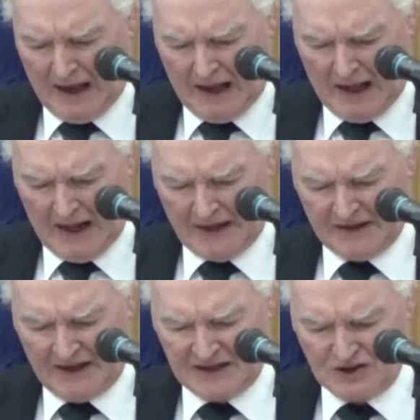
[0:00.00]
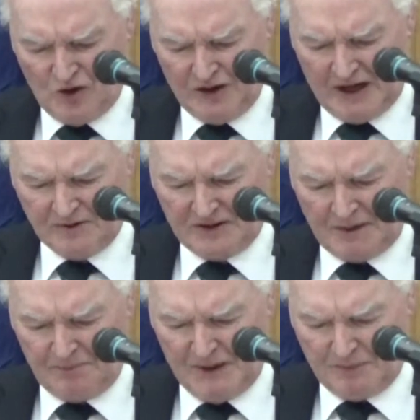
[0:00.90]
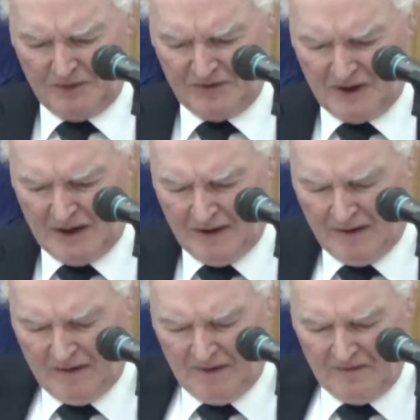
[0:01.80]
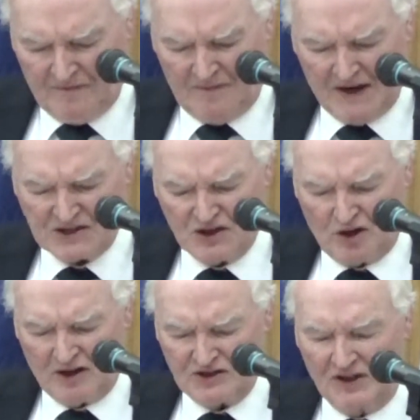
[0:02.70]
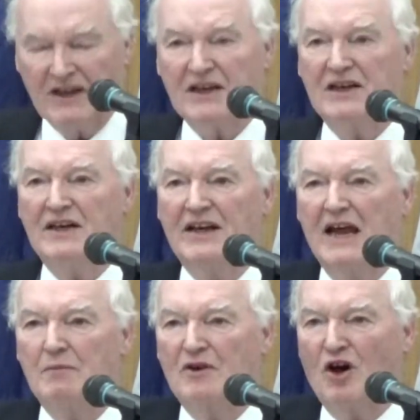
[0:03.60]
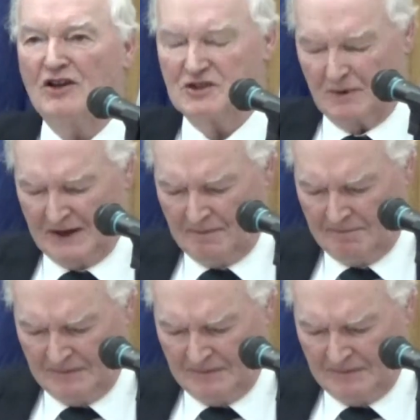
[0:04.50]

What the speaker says: And there is no doubt that people first thoughts on hearing the name Godsman